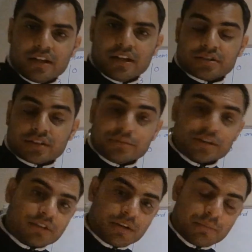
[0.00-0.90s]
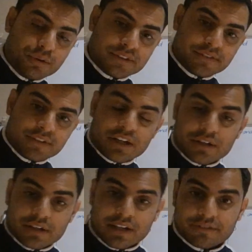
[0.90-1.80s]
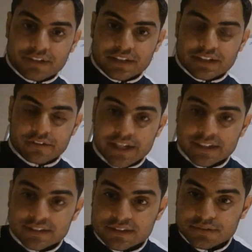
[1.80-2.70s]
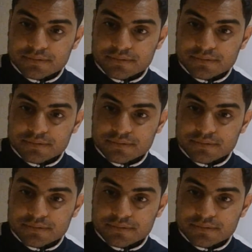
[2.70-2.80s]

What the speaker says: So I'm just going to pause the video and fill in the rest.